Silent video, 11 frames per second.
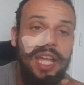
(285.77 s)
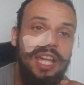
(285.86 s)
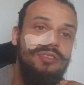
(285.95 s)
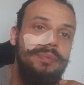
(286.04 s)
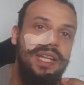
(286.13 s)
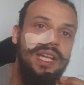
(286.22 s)

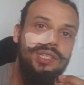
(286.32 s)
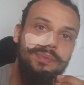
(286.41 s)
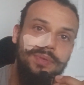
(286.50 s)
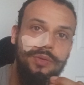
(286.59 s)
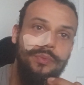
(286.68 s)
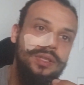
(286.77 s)
Everybody asks
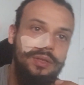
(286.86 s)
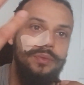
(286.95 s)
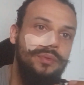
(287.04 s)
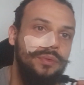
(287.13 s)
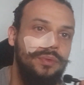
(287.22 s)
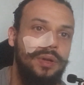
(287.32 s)
me what
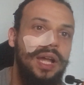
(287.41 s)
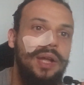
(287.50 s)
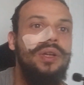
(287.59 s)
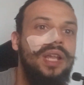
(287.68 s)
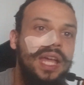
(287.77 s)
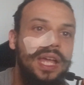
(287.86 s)
I
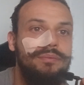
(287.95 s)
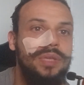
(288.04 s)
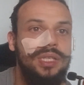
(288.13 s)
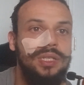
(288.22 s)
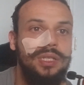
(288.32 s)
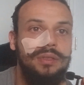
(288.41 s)
want to have
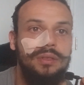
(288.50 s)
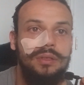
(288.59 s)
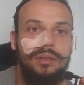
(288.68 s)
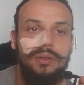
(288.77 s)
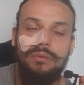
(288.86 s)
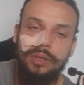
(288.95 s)
meaning.
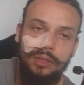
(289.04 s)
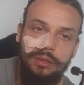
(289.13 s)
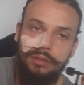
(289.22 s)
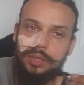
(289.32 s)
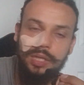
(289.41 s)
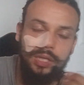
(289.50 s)
Well,
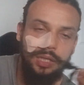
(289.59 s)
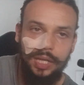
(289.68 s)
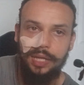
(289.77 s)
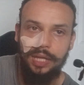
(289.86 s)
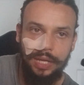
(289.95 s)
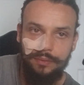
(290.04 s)
okay,
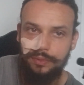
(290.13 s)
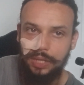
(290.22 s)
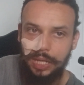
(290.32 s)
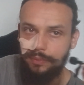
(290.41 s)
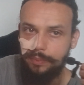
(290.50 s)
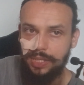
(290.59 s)
yeah,
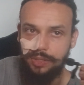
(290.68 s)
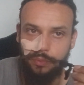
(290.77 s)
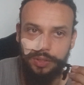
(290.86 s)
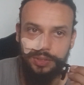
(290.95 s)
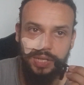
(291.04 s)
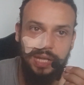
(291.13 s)
everybody
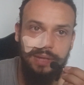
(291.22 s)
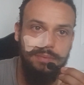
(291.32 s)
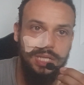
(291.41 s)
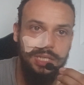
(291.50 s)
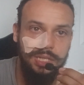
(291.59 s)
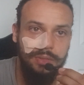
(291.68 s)
wants to have
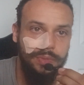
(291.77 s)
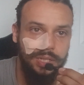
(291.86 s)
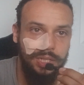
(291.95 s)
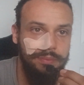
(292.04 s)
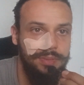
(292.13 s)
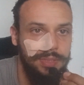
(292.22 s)
meaning when it
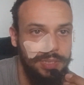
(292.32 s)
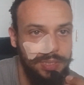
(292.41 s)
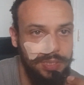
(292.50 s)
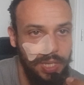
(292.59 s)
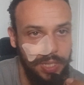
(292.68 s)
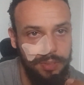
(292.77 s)
comes to
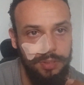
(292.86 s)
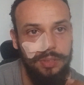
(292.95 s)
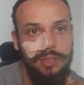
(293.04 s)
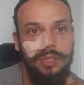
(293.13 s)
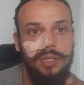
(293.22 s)
designs.